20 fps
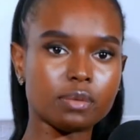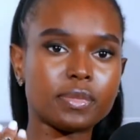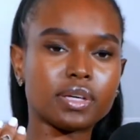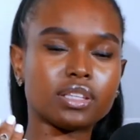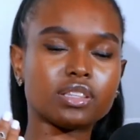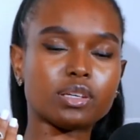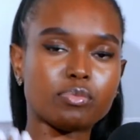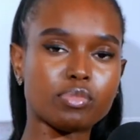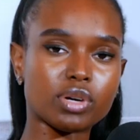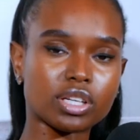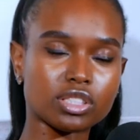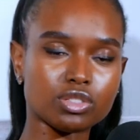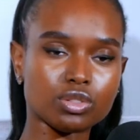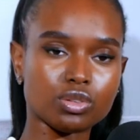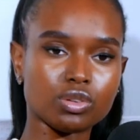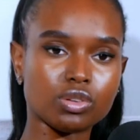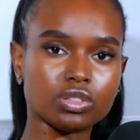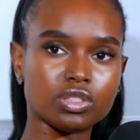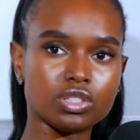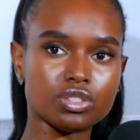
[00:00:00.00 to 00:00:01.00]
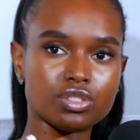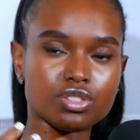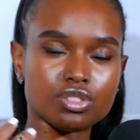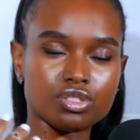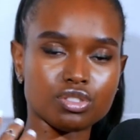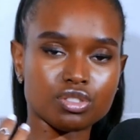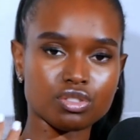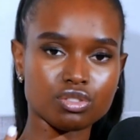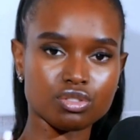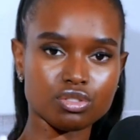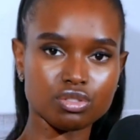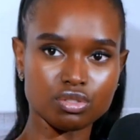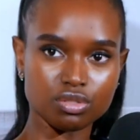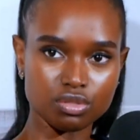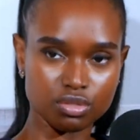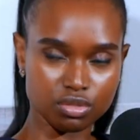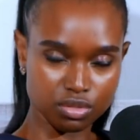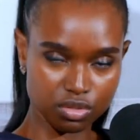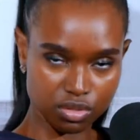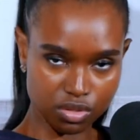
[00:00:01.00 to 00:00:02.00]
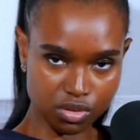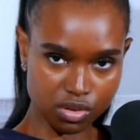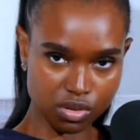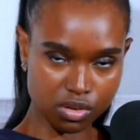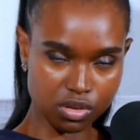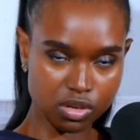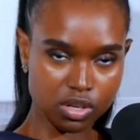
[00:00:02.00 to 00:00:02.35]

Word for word: I'll make the practical decisions too. know?